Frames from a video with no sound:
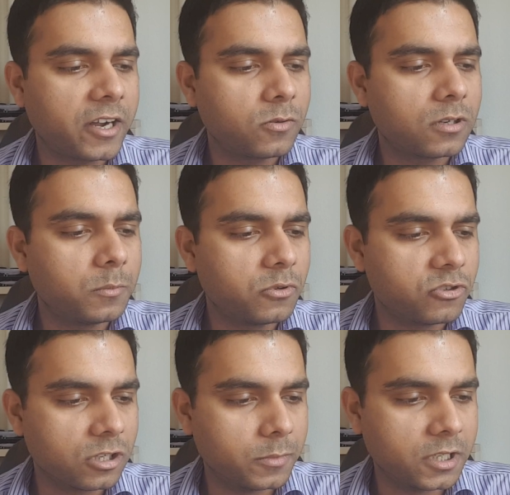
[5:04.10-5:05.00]
trying to come to
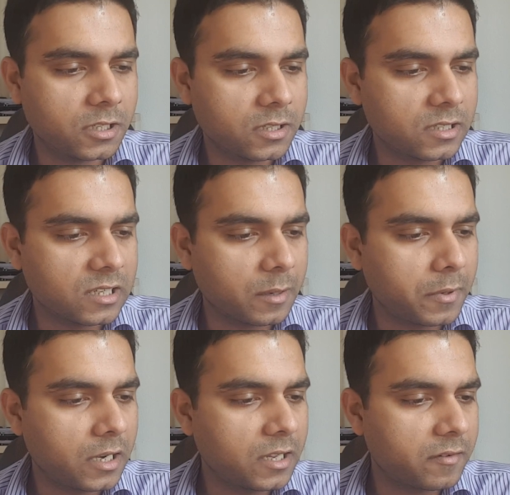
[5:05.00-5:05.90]
Germany. Is
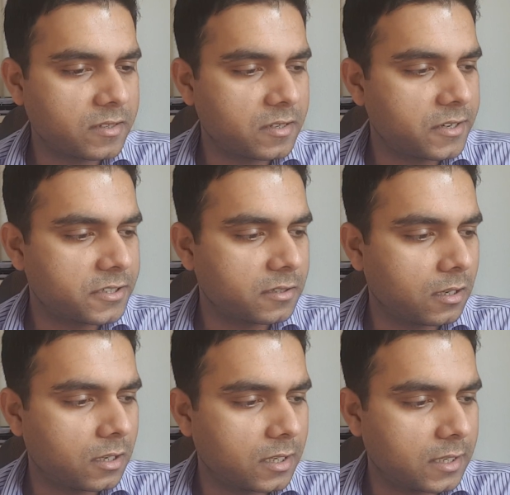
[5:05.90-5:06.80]
Armenian
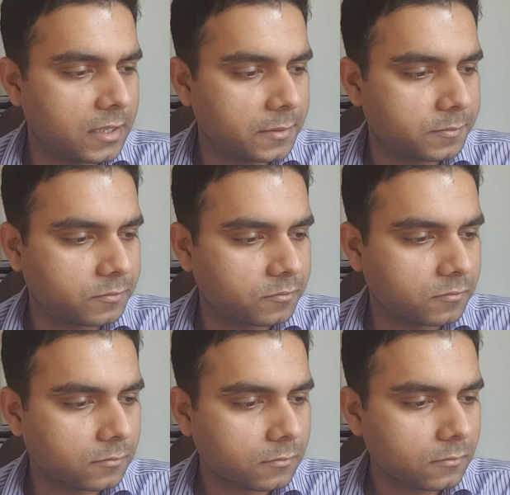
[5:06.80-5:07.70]
residential
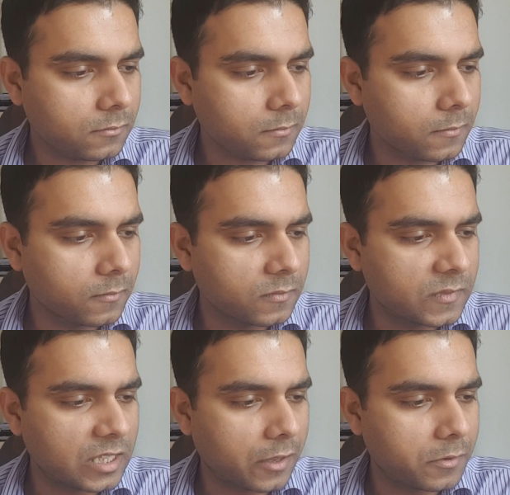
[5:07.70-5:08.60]

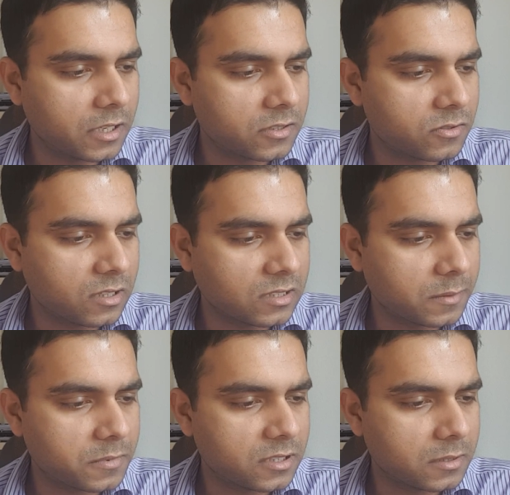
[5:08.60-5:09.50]
language institute
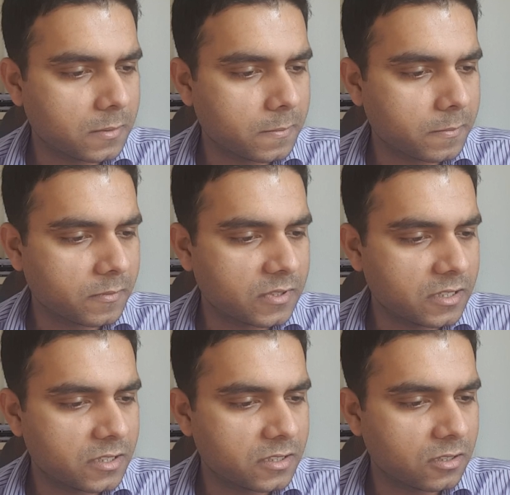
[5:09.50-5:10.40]
exception?
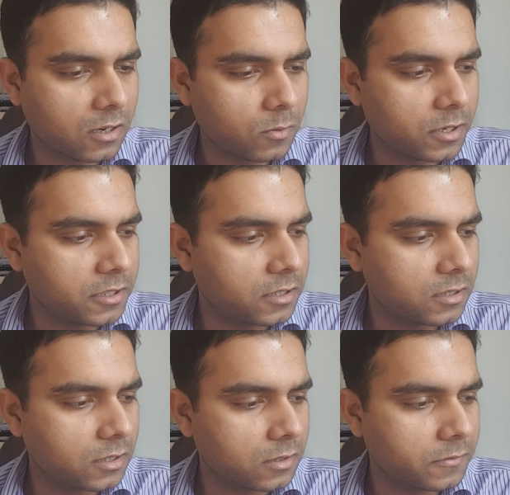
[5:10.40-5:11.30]
Since it's around a year
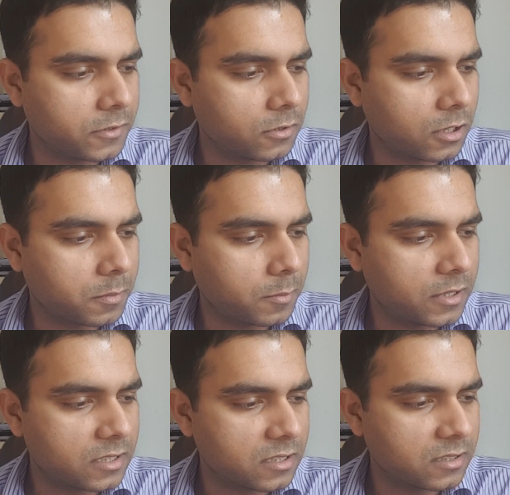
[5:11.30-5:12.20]
the video got
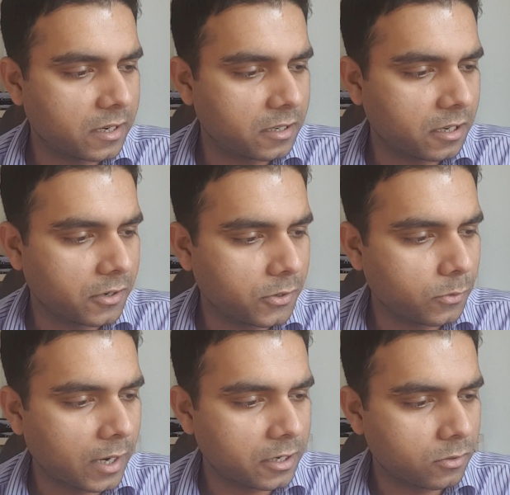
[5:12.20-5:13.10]
published, is there anything
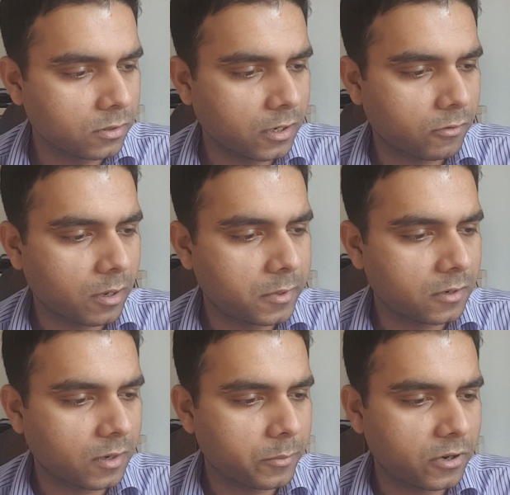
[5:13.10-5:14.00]
new added to the
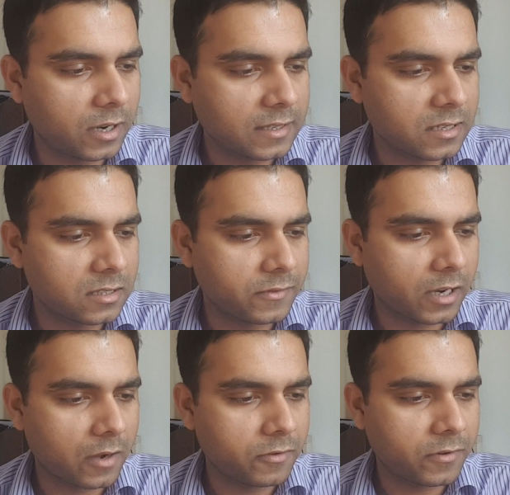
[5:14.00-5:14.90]
requirement of temporary license? Where
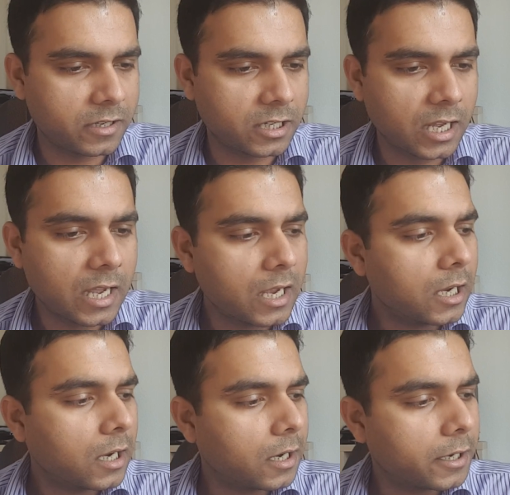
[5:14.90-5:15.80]
can we find
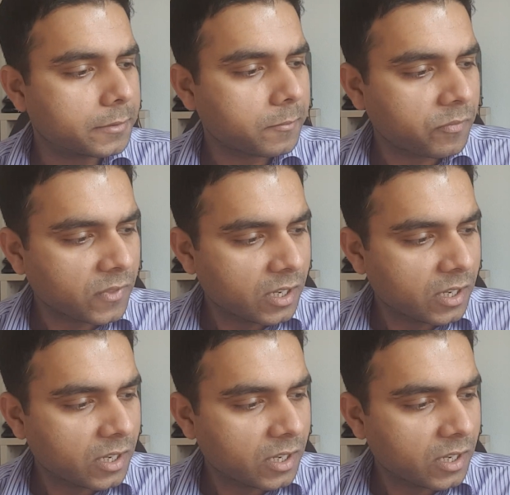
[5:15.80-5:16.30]
it?